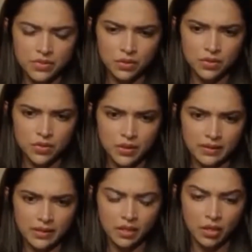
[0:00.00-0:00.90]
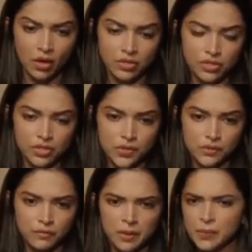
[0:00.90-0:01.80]
I was also, I think,
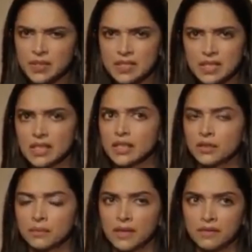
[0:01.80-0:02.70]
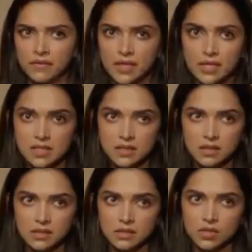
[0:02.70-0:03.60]
conscious of people seeing it on my
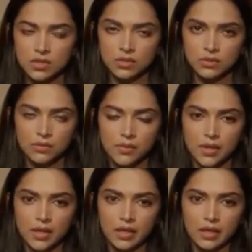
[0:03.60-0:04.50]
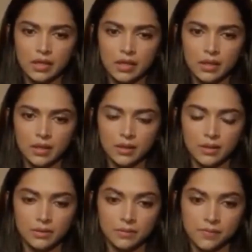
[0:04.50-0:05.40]
face. So
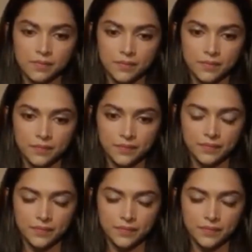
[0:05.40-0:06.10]
um,